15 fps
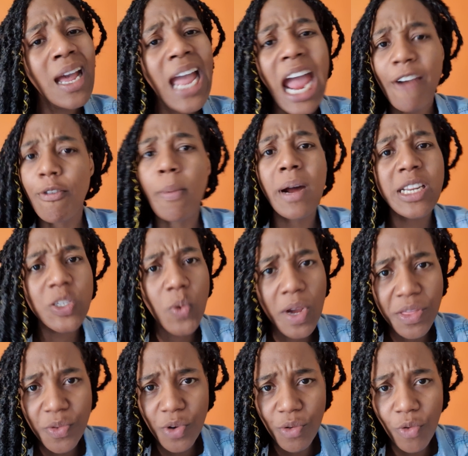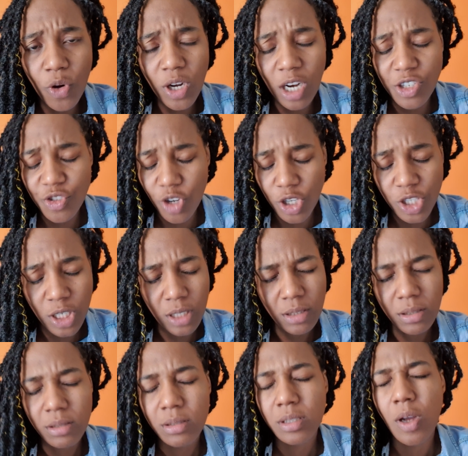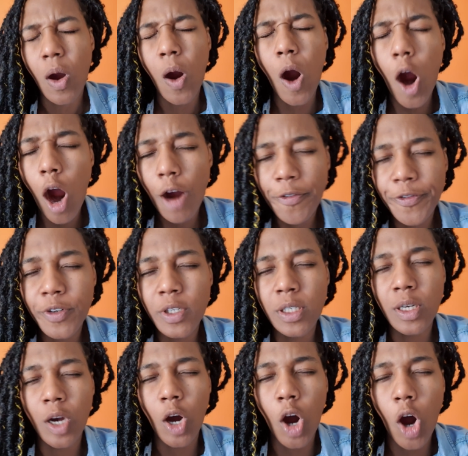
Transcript: Everybody's going through the road construction. Awful